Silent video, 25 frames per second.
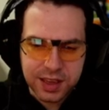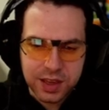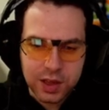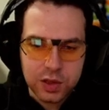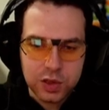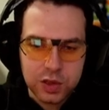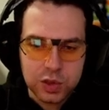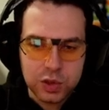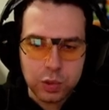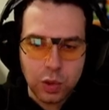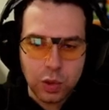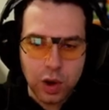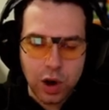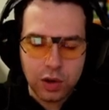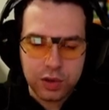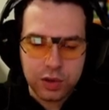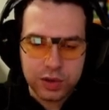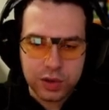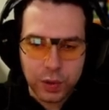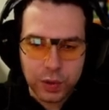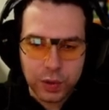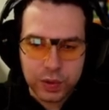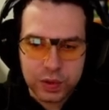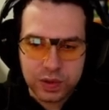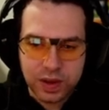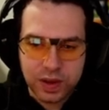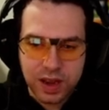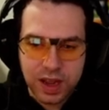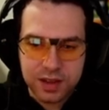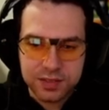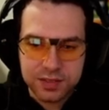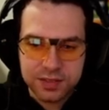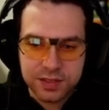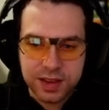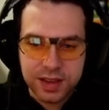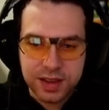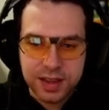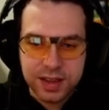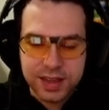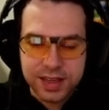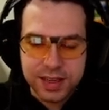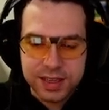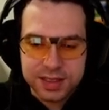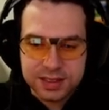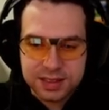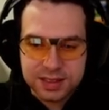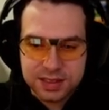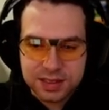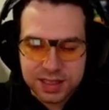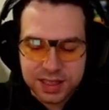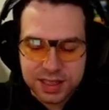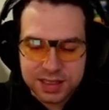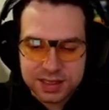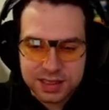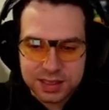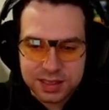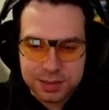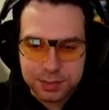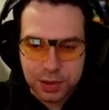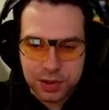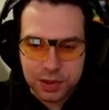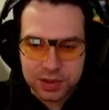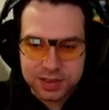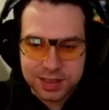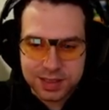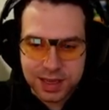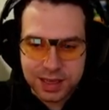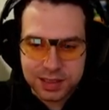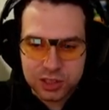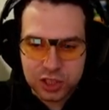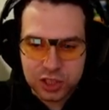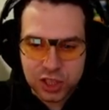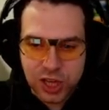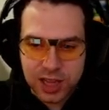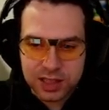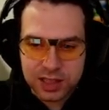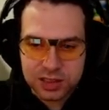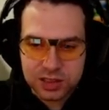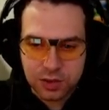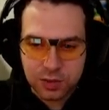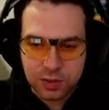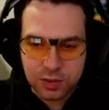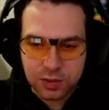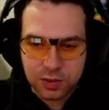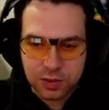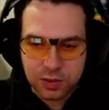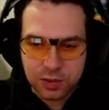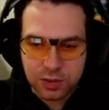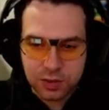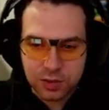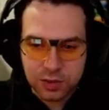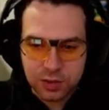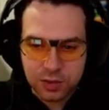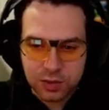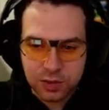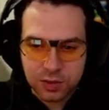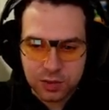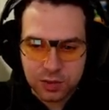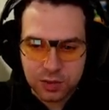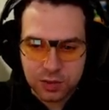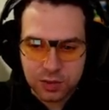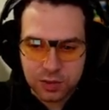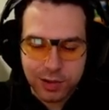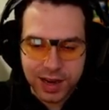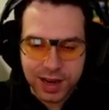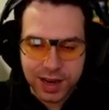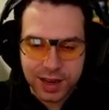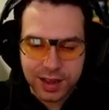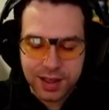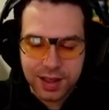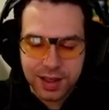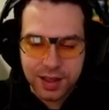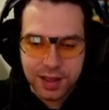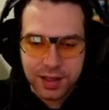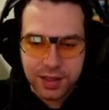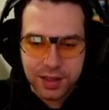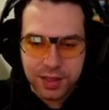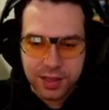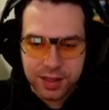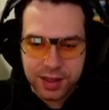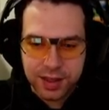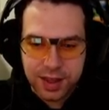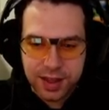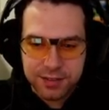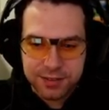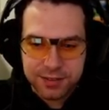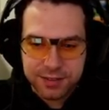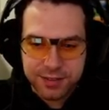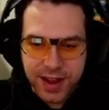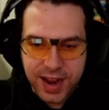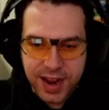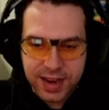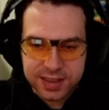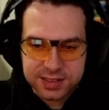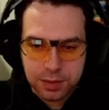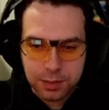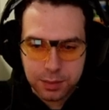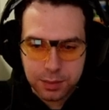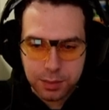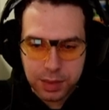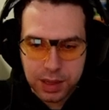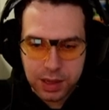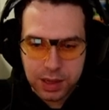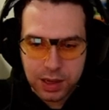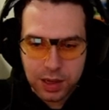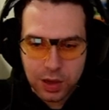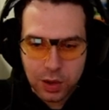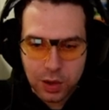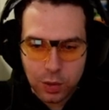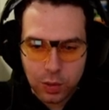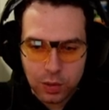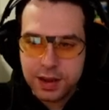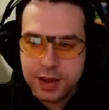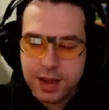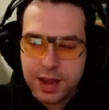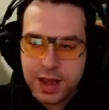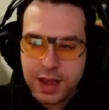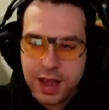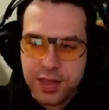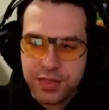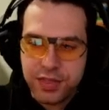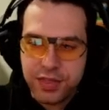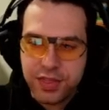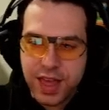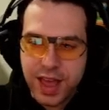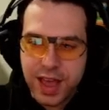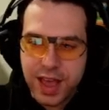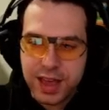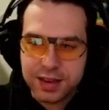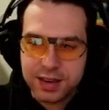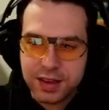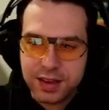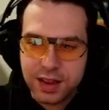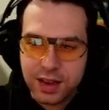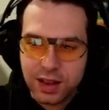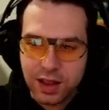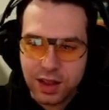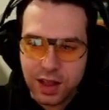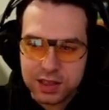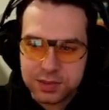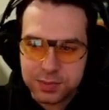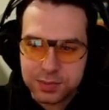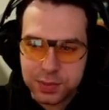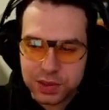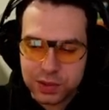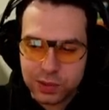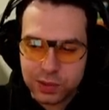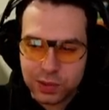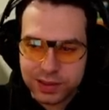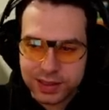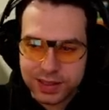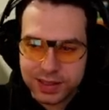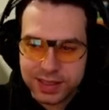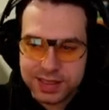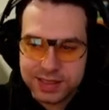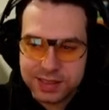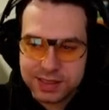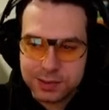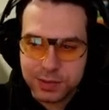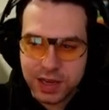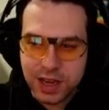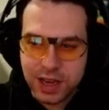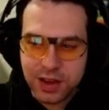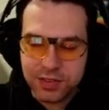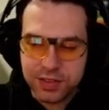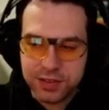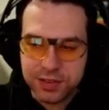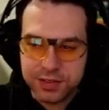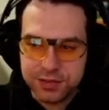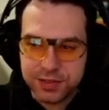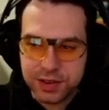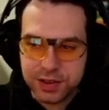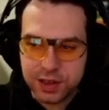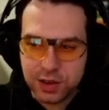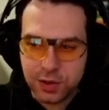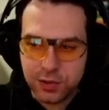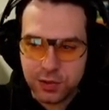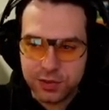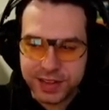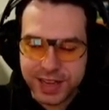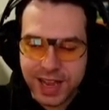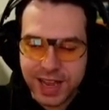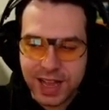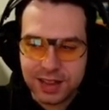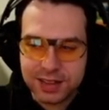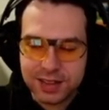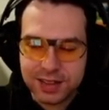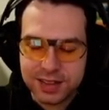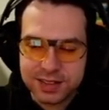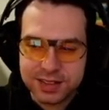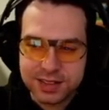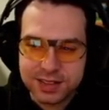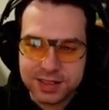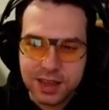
you are going to have a 60% chance of triggering the effects below. And then last but not least, we have the Fiddle of the Elders.